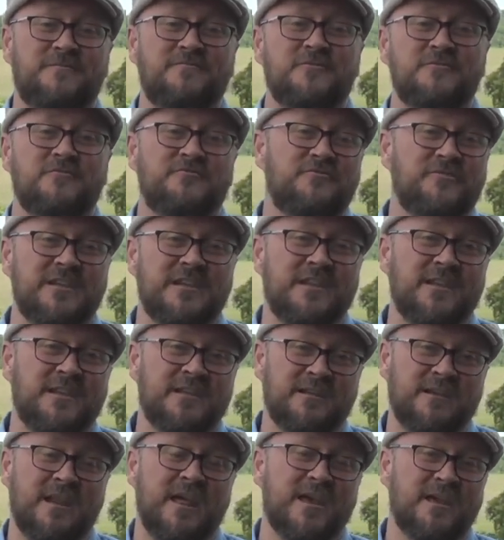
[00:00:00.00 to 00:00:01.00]
if you're
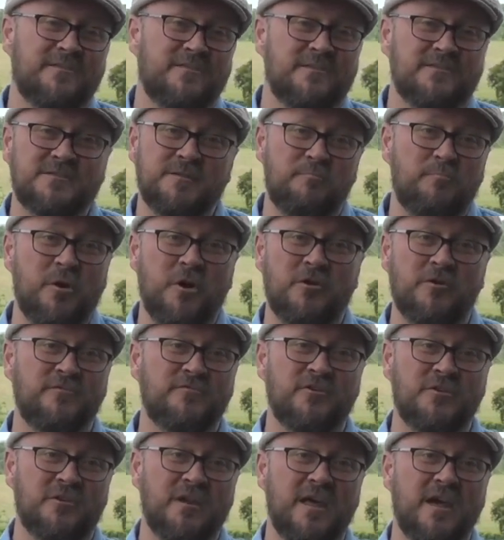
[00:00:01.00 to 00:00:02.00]
feeling like there's a part
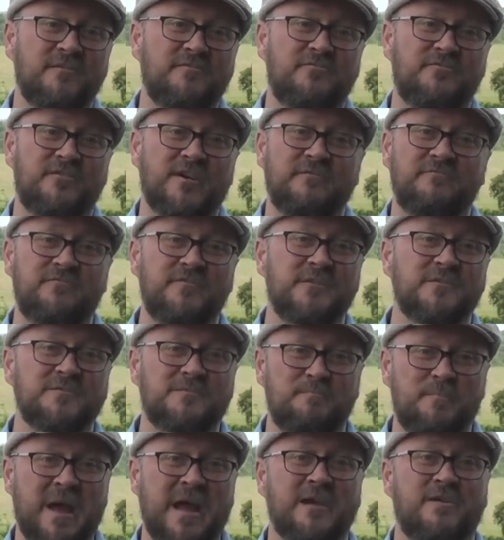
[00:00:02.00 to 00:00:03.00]
of your life that
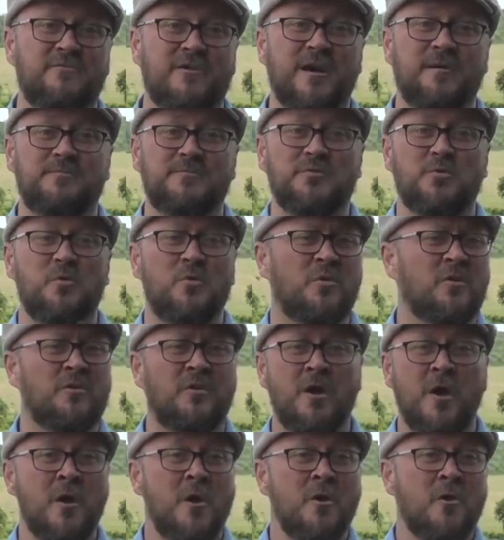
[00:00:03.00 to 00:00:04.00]
feels bankrupt,
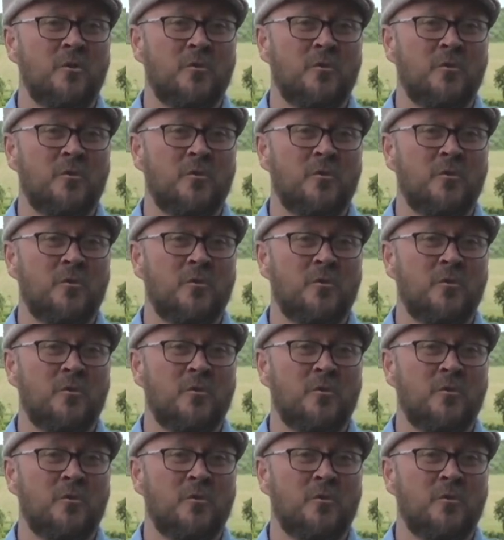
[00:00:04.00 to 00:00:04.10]
or